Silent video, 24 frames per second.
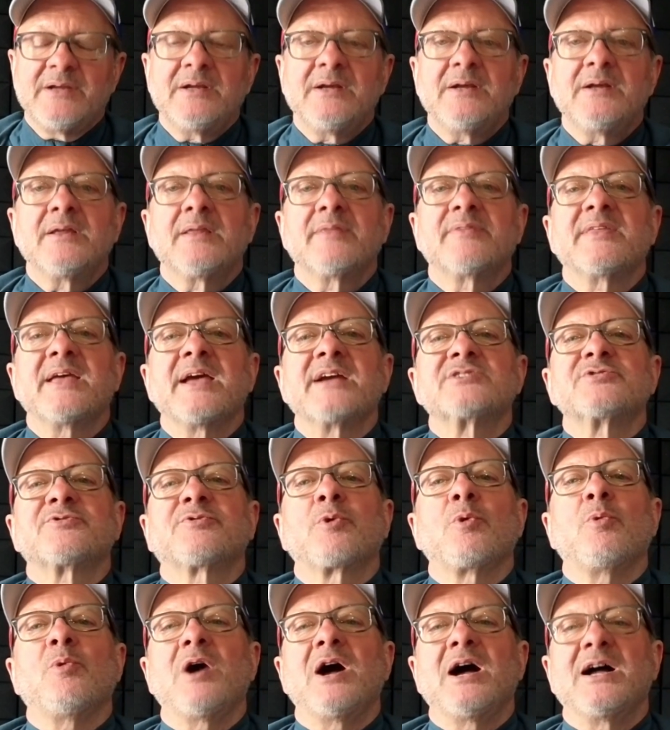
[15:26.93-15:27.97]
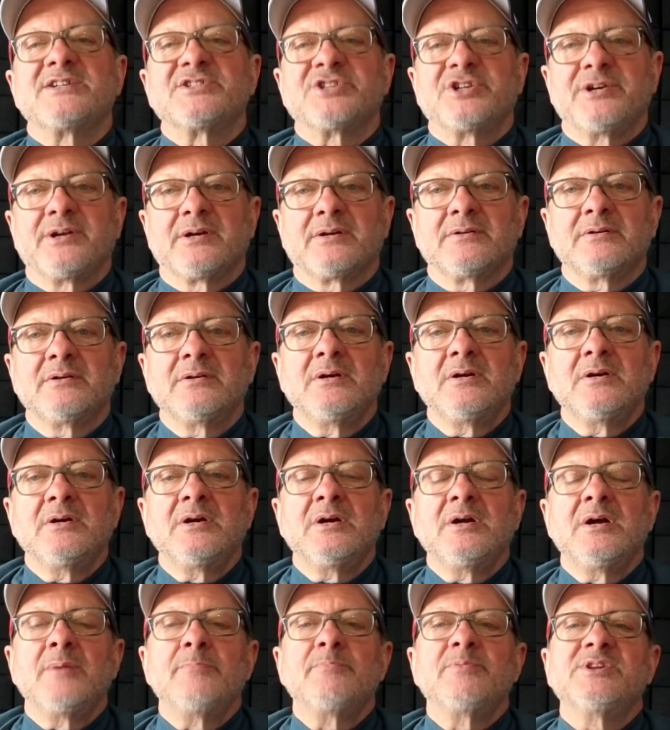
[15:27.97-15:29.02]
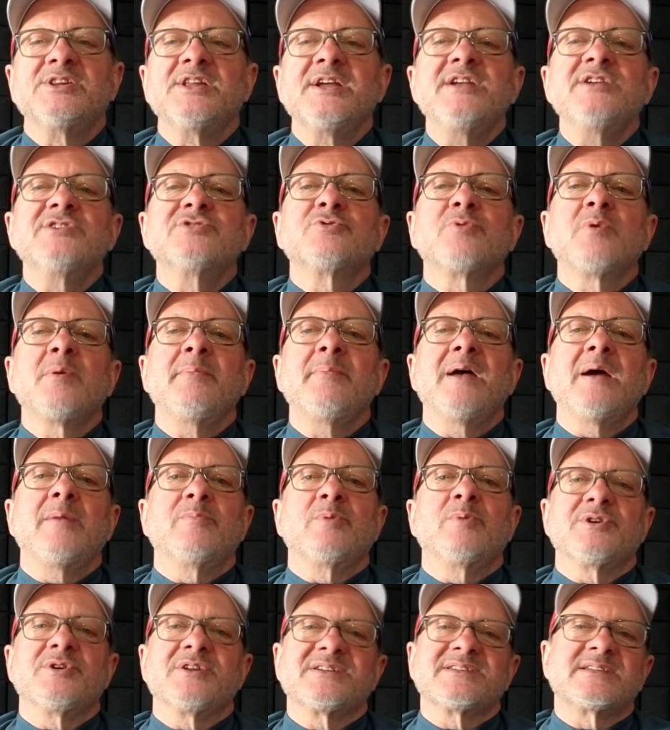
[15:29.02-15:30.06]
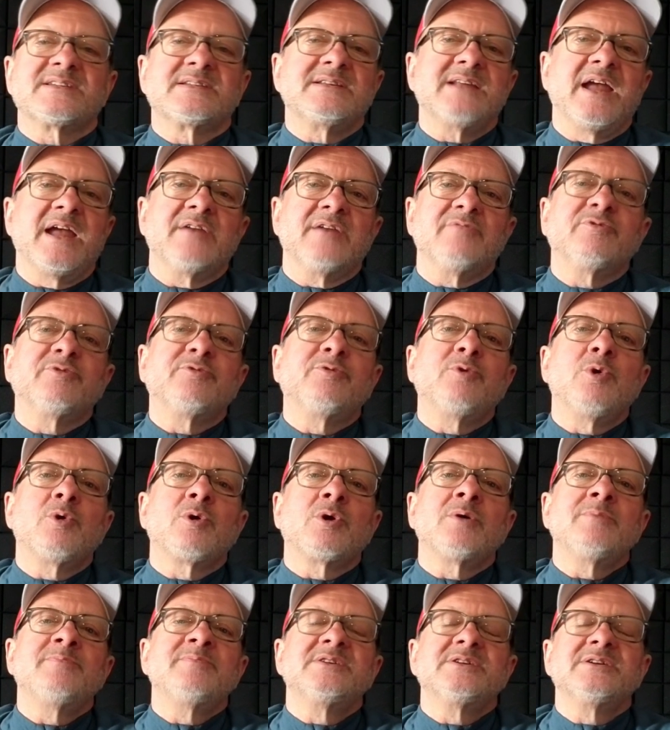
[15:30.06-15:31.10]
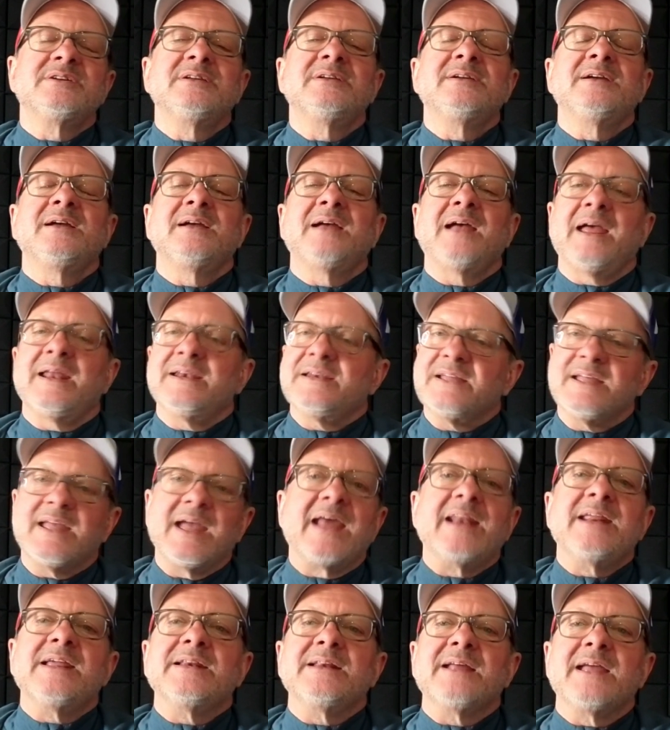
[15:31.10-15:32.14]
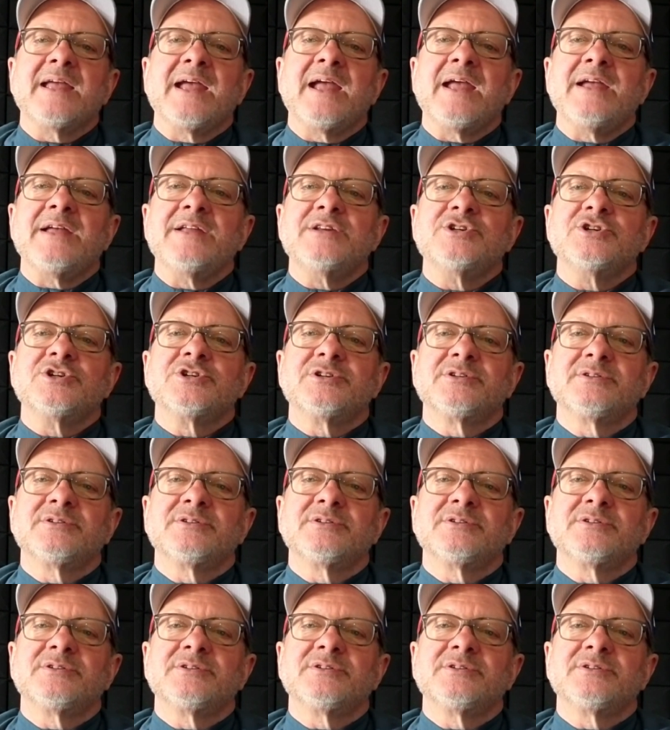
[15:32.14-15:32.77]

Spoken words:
Thanks for watching. Please remember to stay informed and get engaged.